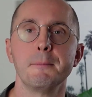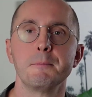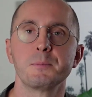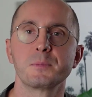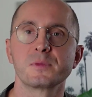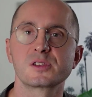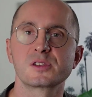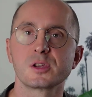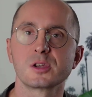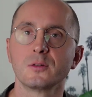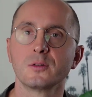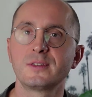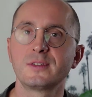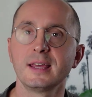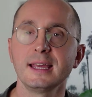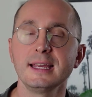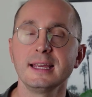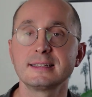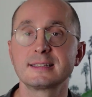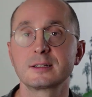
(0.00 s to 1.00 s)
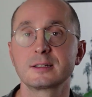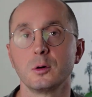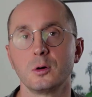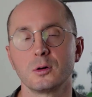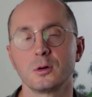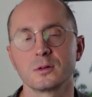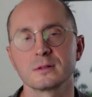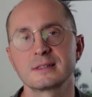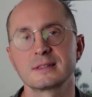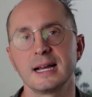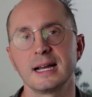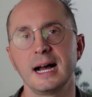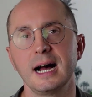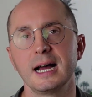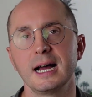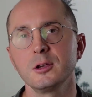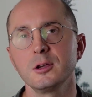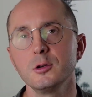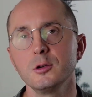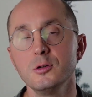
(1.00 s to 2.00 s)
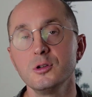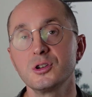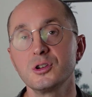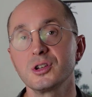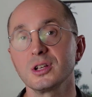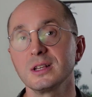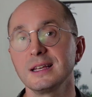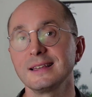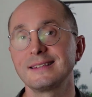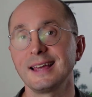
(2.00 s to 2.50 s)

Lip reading: So T-scores are usually